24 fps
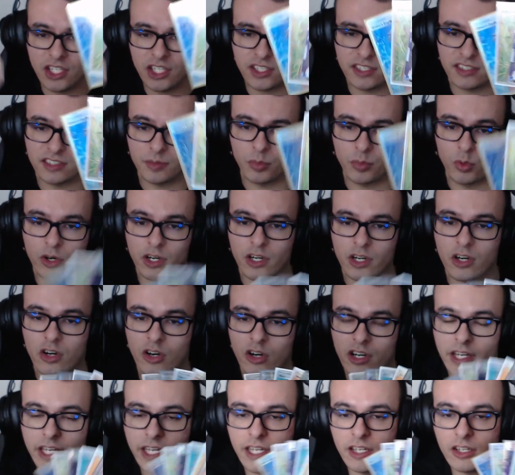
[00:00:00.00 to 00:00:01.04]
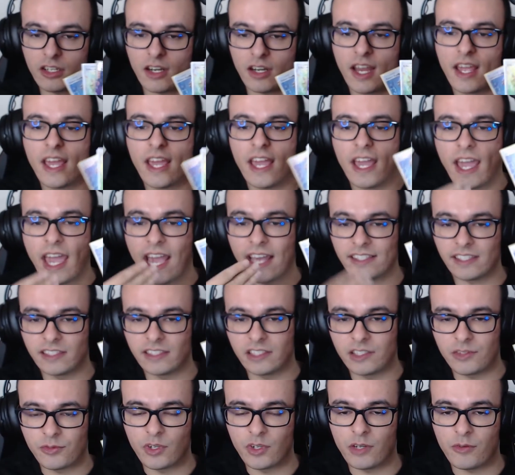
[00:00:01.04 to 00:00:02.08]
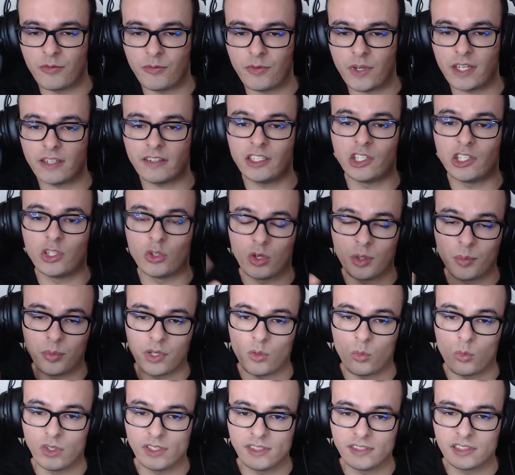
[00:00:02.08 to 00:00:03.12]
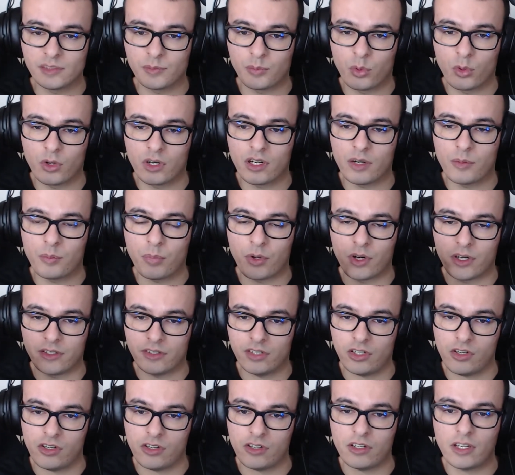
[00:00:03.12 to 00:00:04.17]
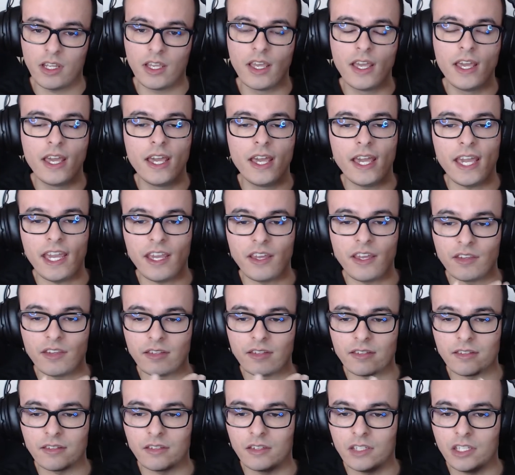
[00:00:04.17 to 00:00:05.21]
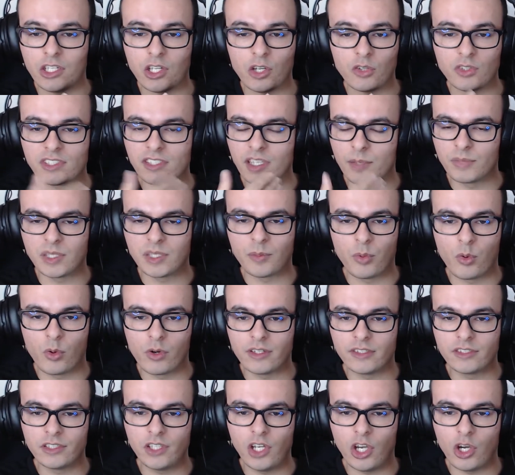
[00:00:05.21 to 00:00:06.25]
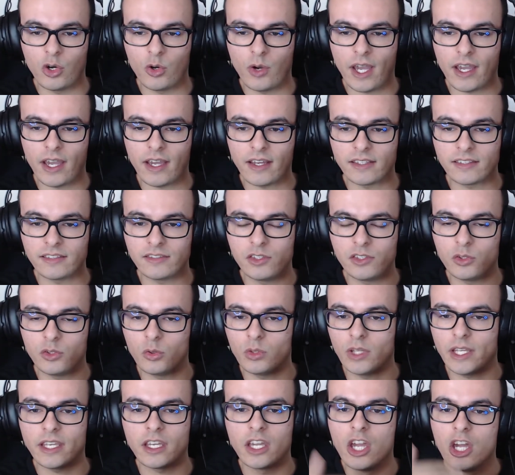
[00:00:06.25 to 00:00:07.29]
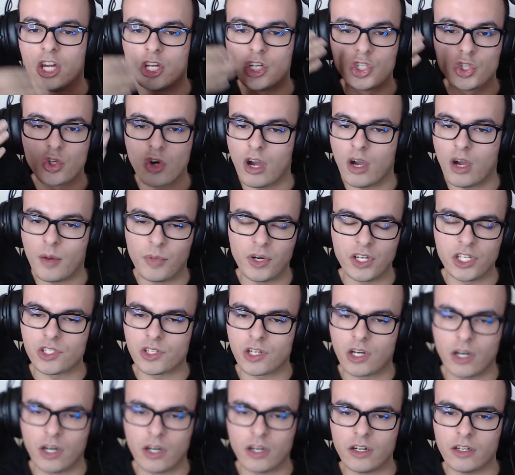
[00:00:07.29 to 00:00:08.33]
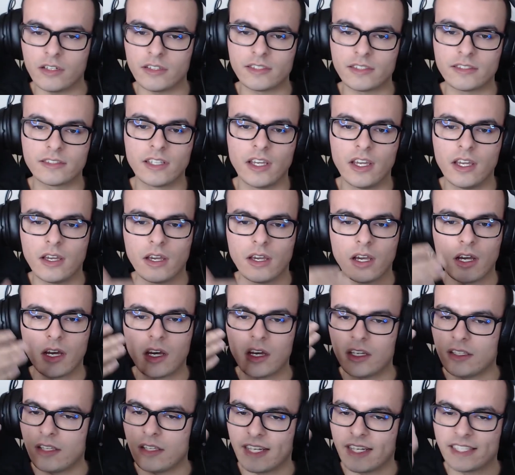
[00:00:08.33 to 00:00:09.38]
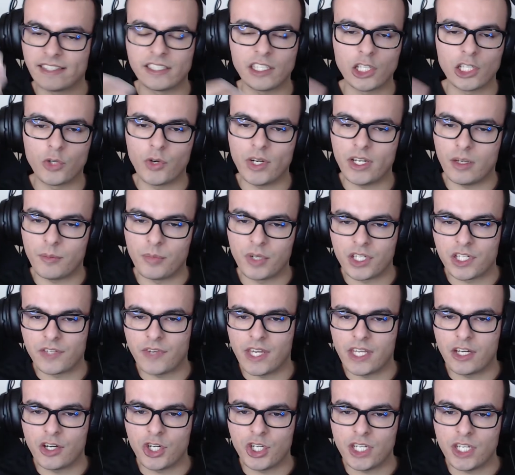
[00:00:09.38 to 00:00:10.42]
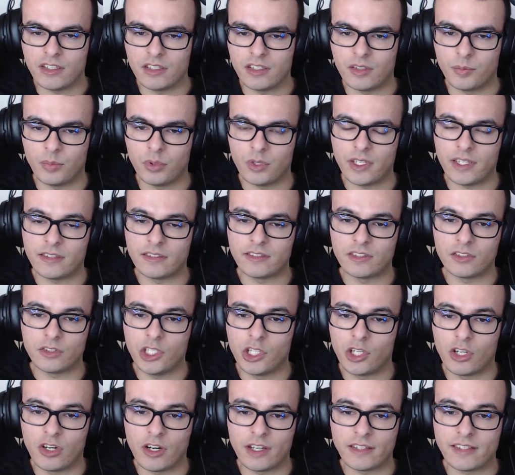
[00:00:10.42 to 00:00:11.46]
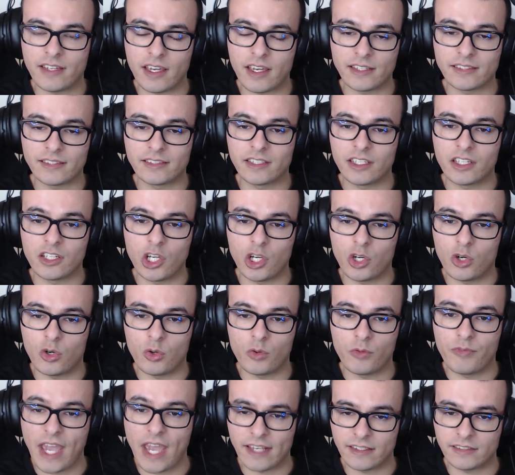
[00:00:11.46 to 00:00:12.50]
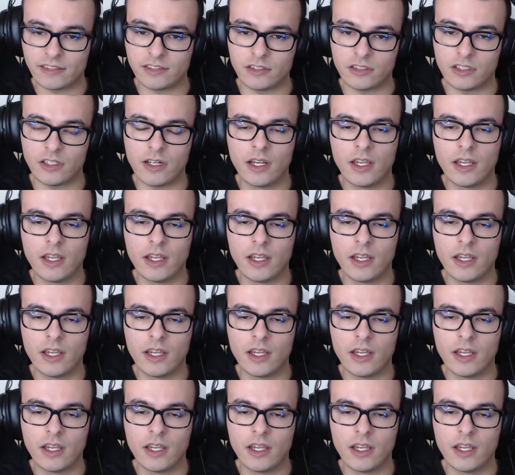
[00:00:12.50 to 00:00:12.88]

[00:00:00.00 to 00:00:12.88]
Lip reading: supporter card here has a different effect. You can only play one supporter per turn. And, some supporters go as to, draw a bunch of cards, accelerate a bunch of energy into play so your attacks can go faster.